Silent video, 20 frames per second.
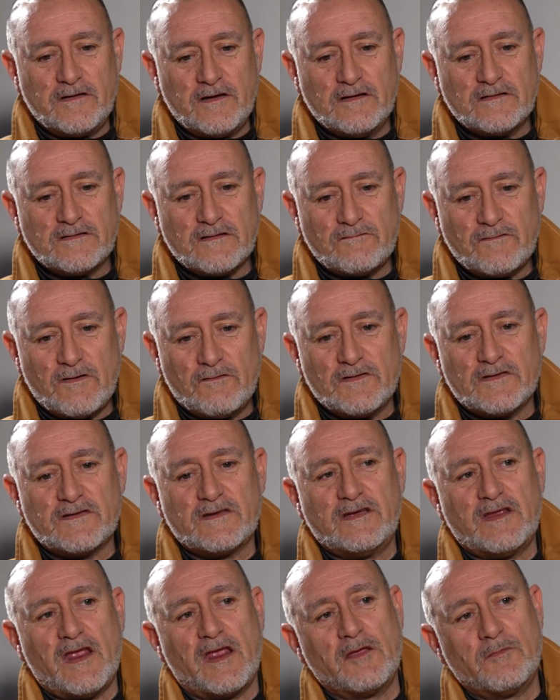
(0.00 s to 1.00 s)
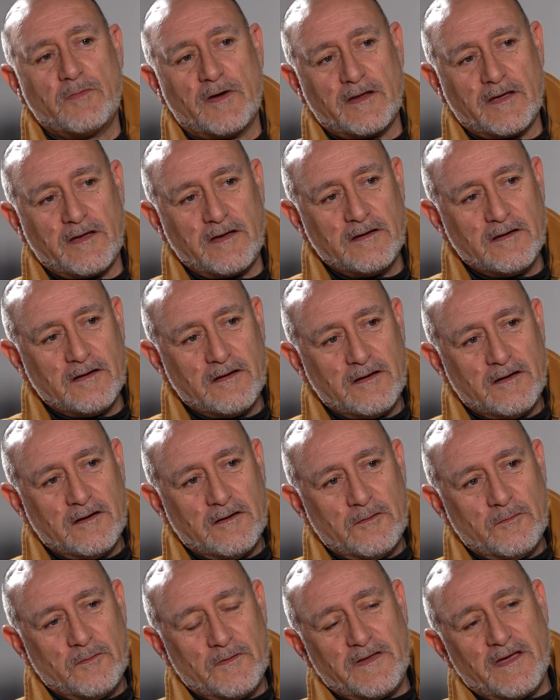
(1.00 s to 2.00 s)
years, I've never seen anybody
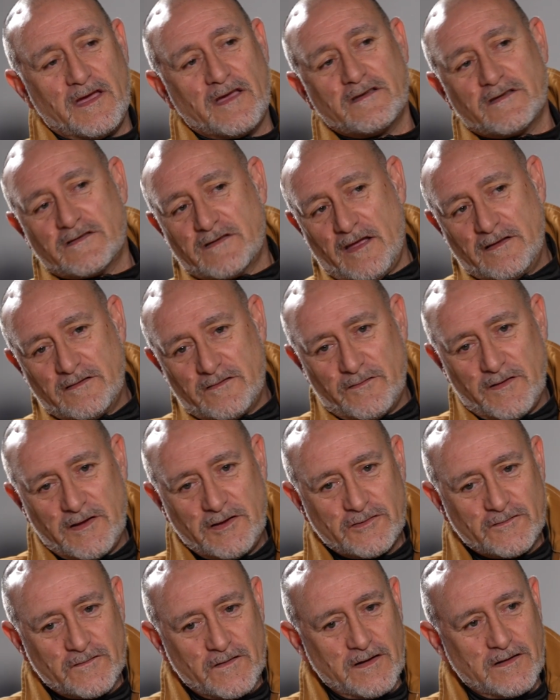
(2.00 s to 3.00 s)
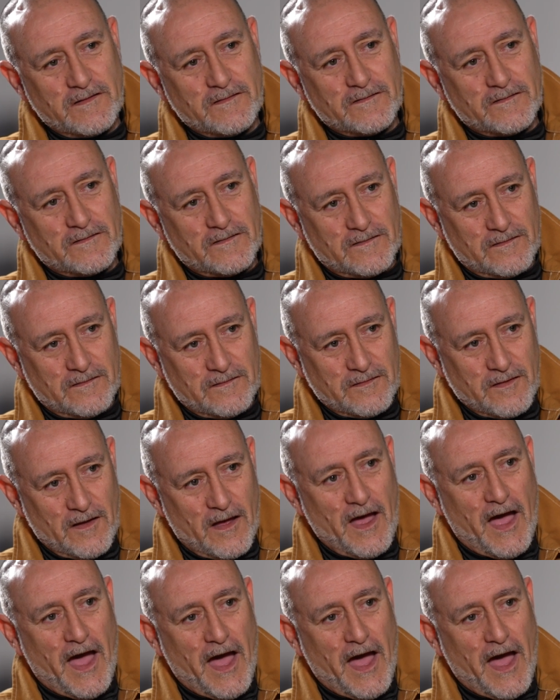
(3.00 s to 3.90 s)
with the extent of injuries that I